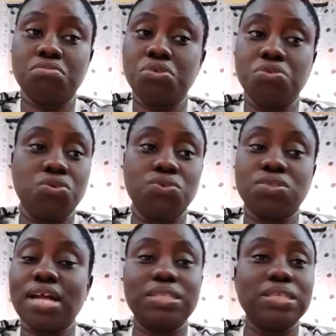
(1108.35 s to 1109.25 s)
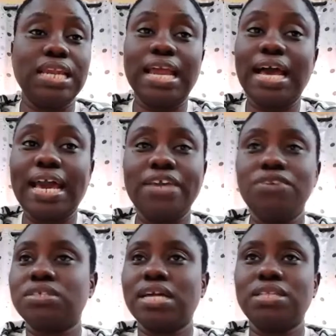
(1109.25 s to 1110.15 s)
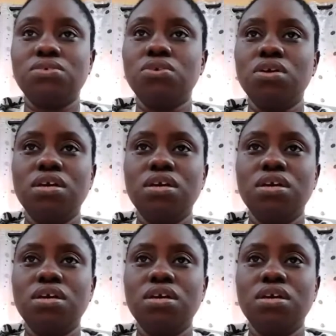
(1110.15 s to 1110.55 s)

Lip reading: You start to lie, you start to